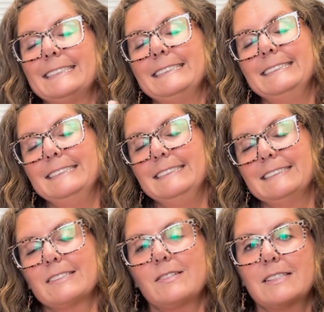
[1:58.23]
Uh,
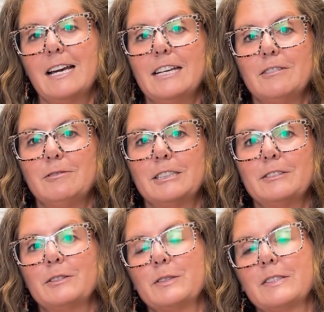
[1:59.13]
this was kind of one of those